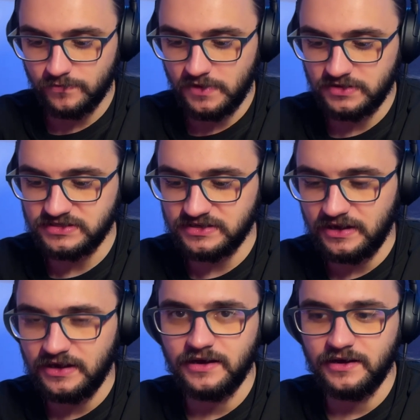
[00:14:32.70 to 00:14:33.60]

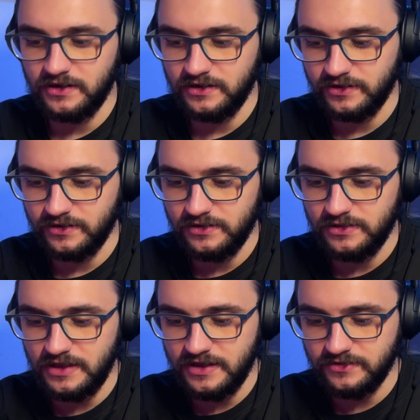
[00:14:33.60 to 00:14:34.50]

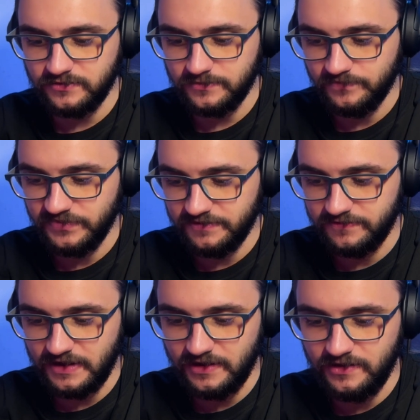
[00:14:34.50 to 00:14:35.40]
Scarlet...
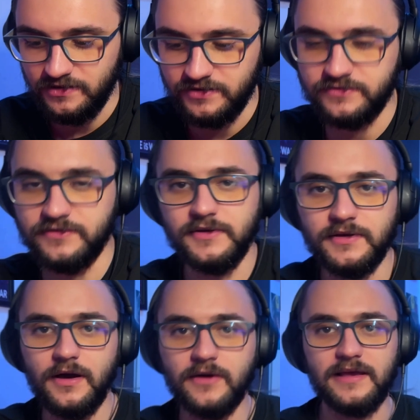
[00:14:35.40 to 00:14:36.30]
Violet.
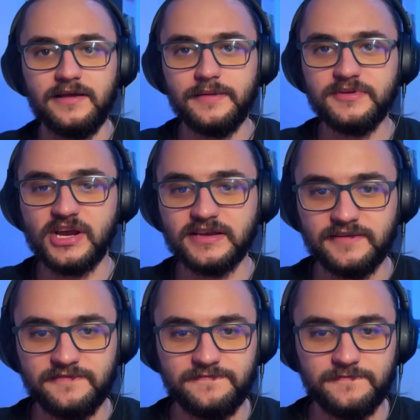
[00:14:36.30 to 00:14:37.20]
Okay, let me check
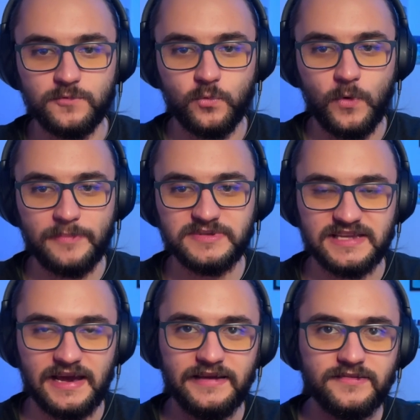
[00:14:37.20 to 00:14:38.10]
the
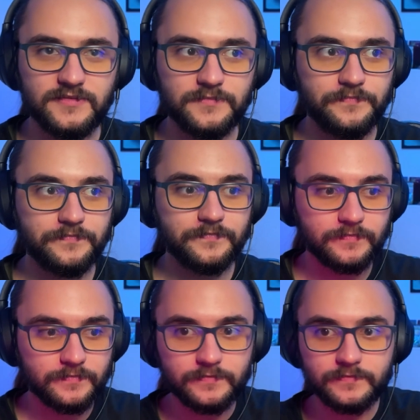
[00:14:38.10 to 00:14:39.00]
website
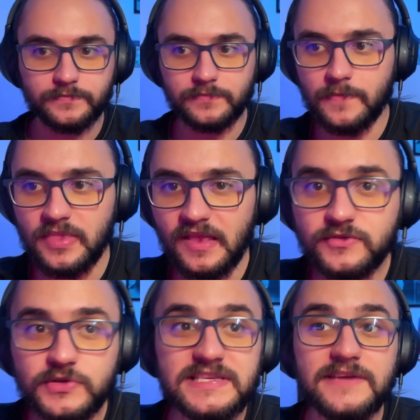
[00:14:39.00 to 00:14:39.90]

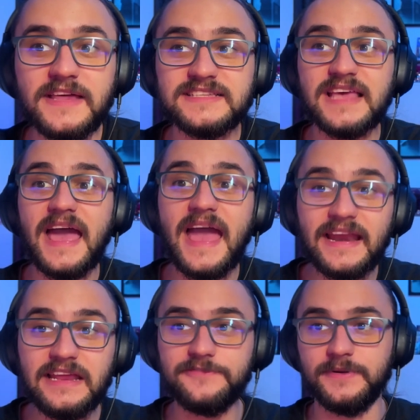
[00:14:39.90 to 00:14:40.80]
to see if there's
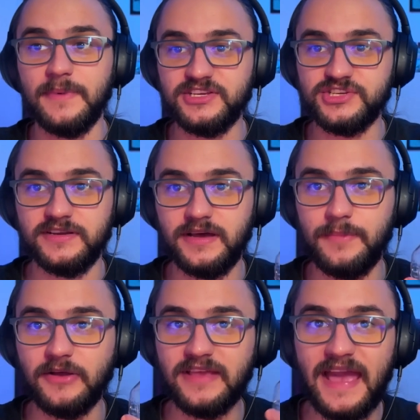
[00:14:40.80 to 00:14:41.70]
any information
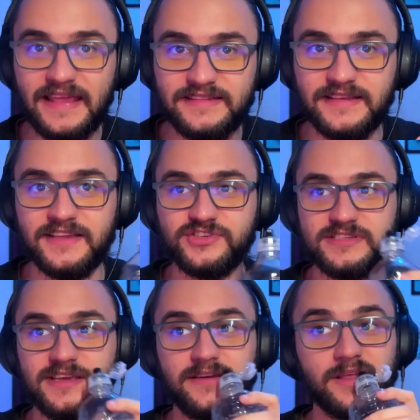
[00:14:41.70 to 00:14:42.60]
about anything
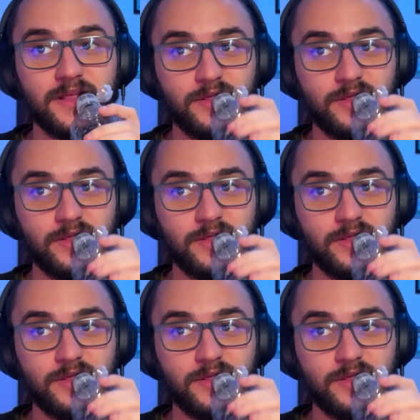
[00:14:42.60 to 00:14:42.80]
interesting.